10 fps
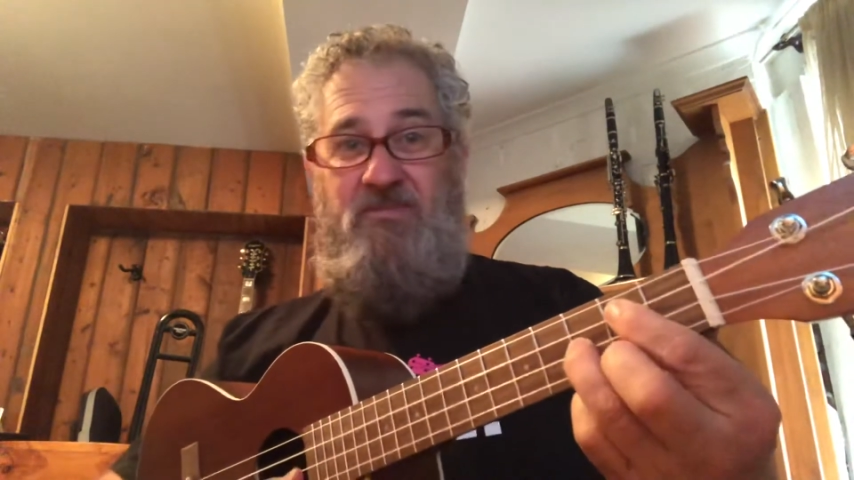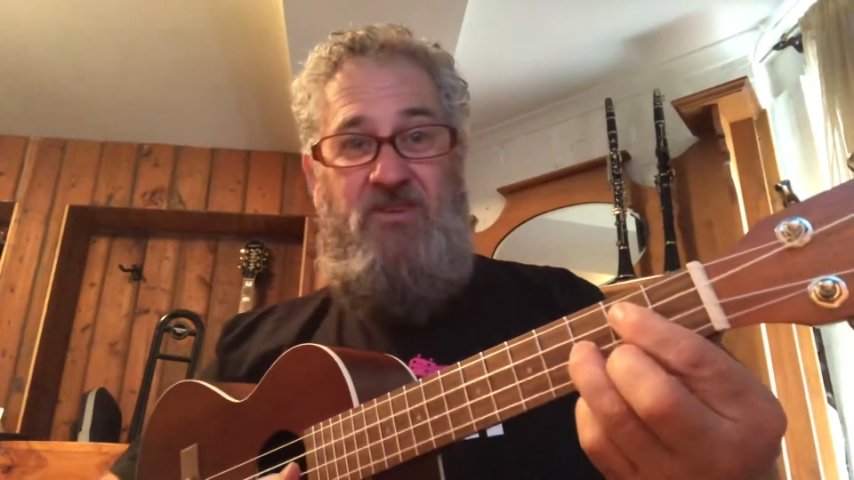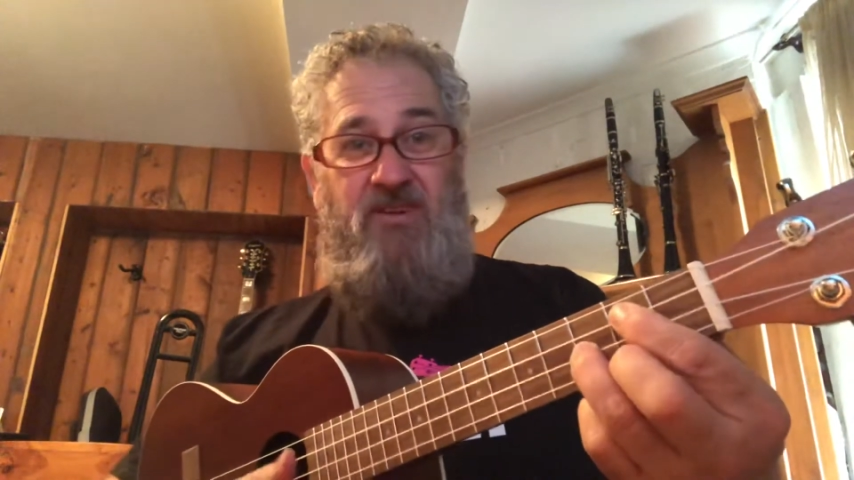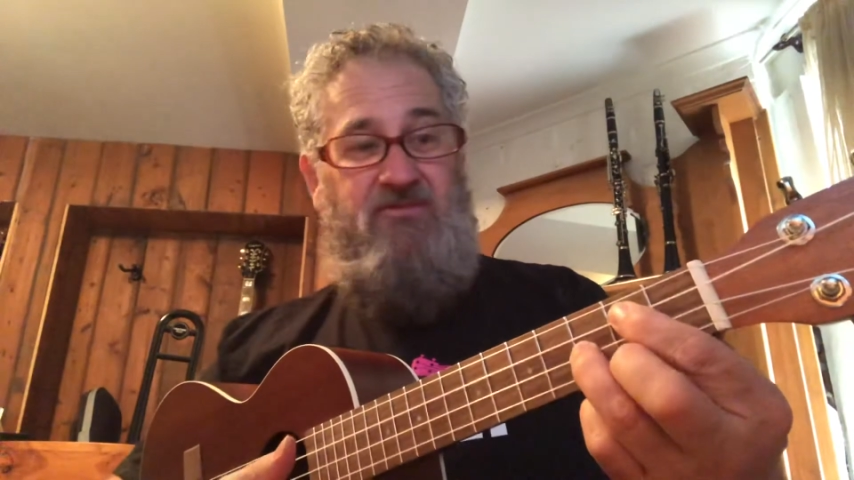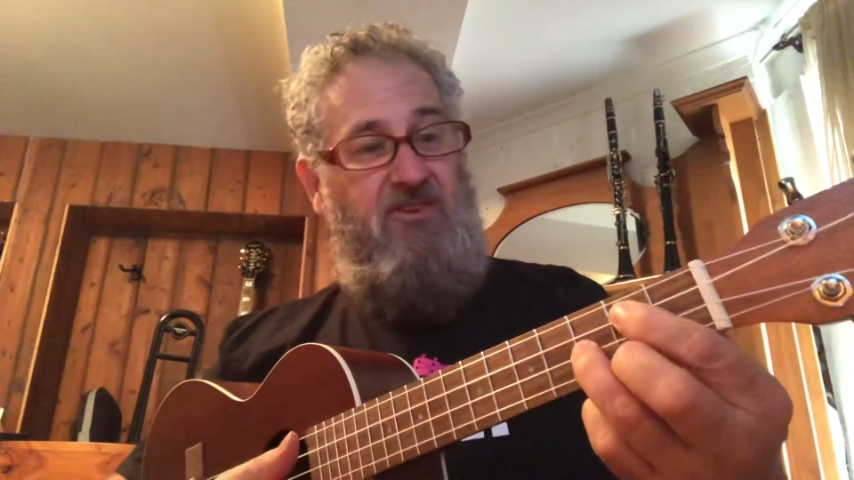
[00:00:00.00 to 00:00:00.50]

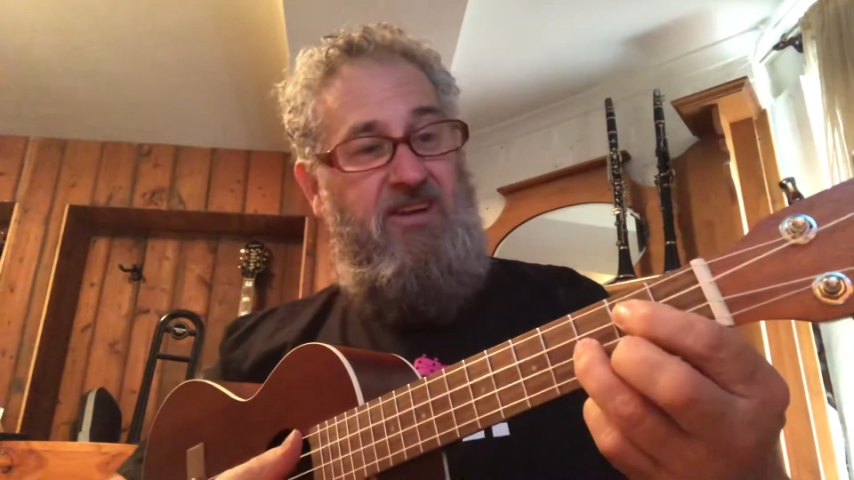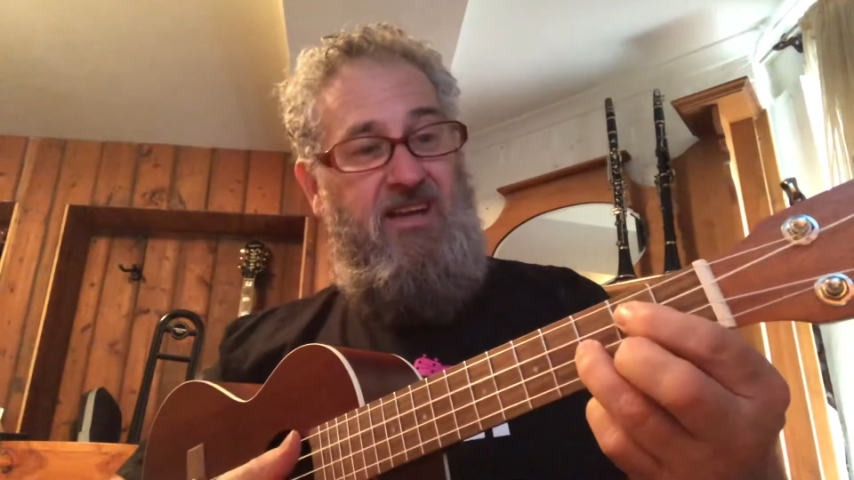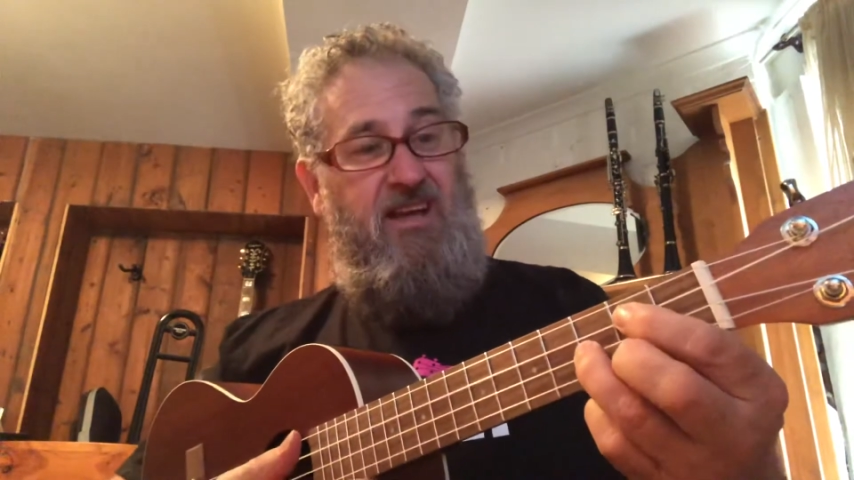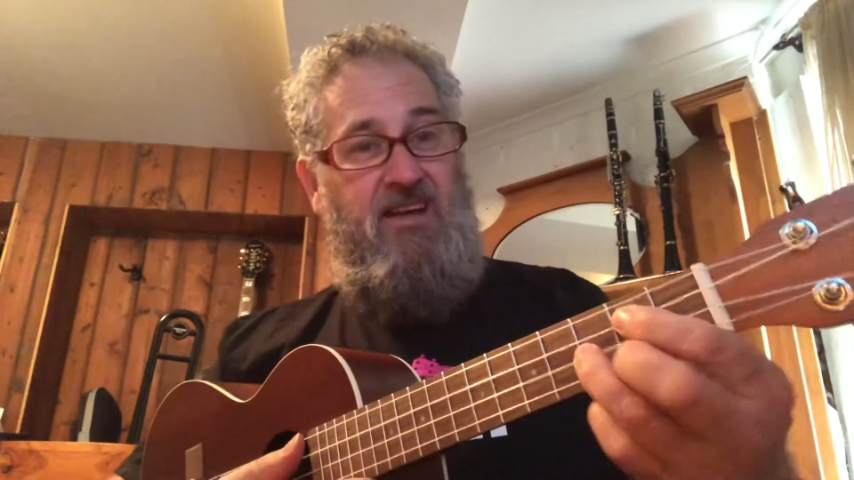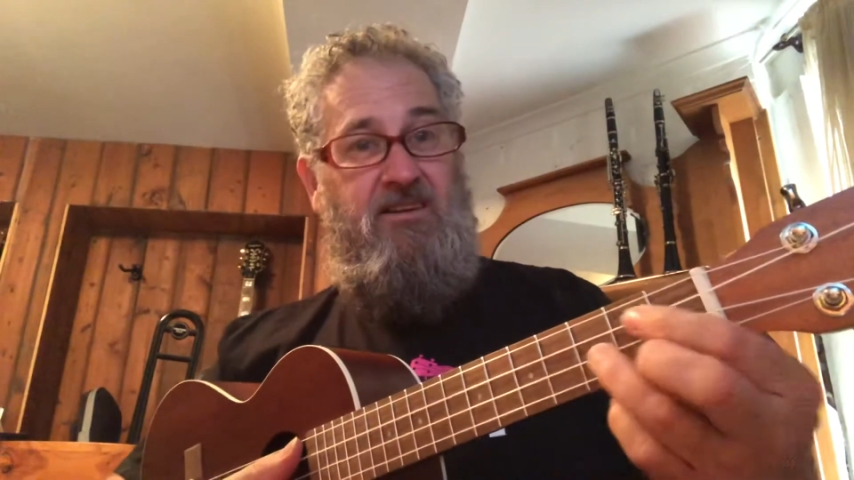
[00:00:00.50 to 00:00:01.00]
Don't freak
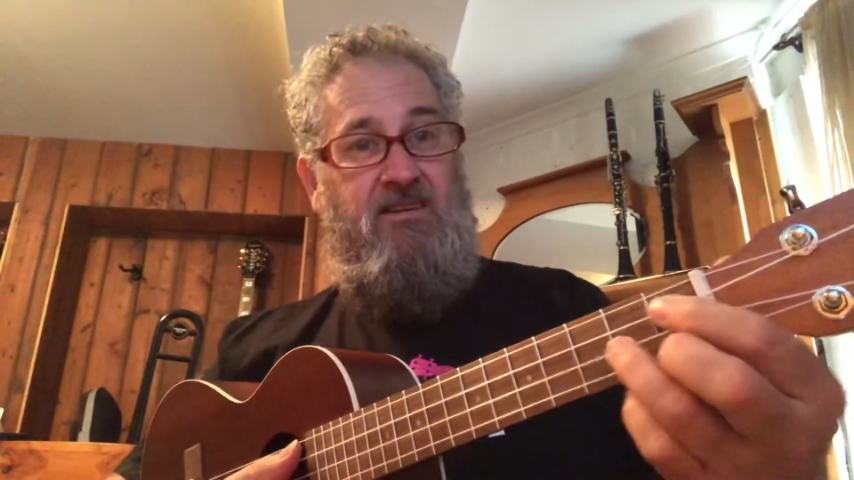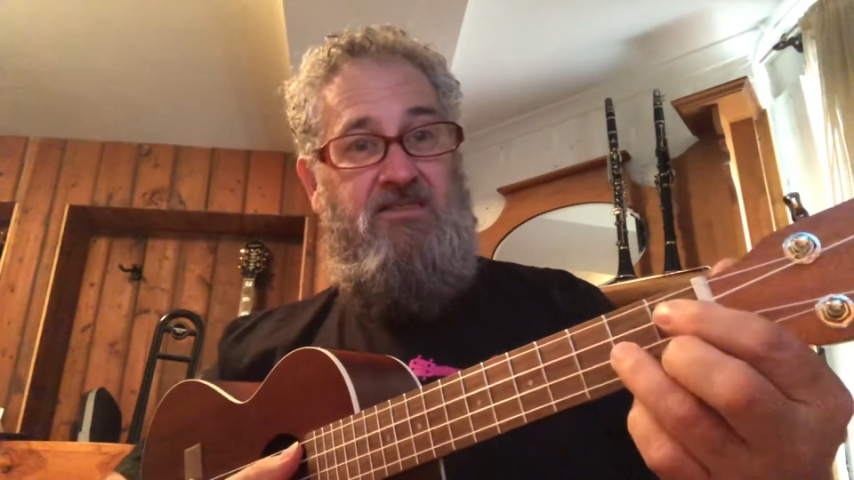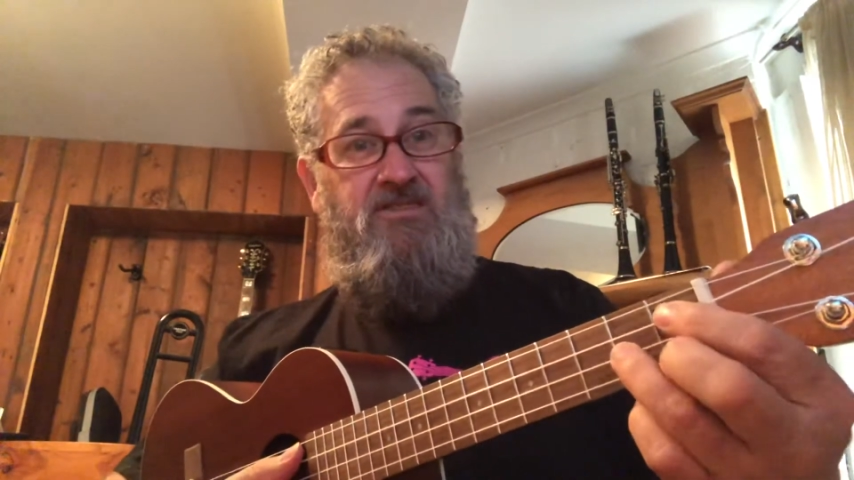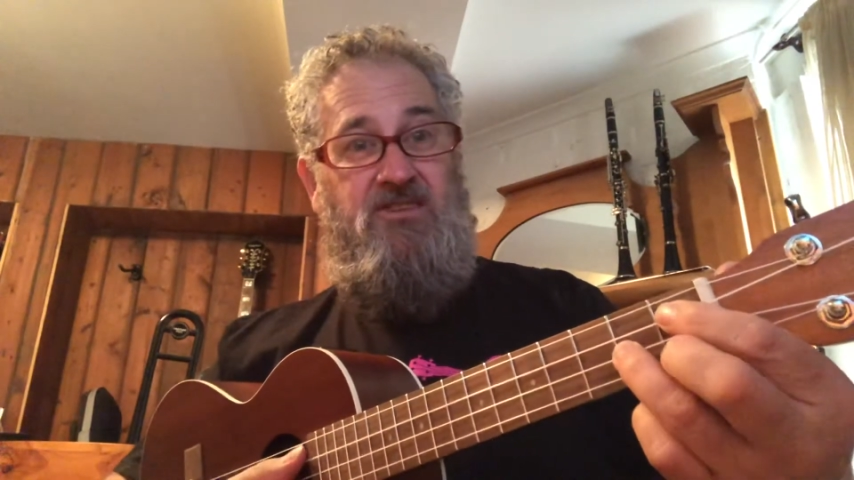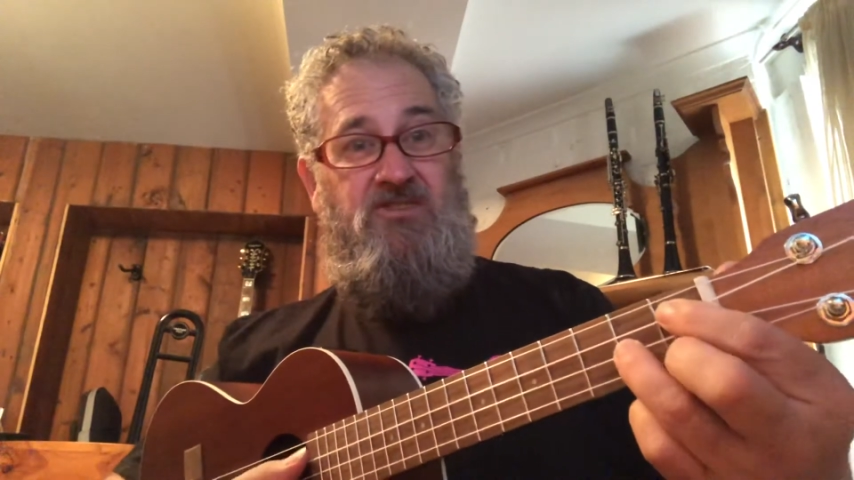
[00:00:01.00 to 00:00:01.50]
out,
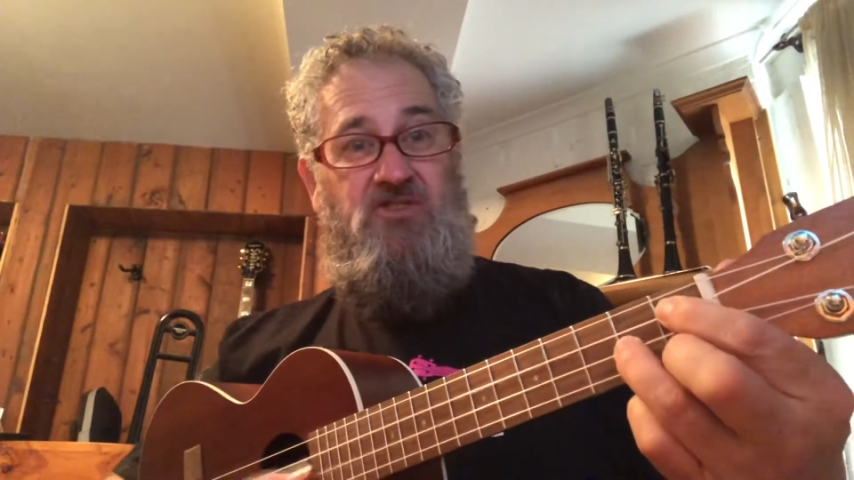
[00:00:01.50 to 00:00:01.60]
it's just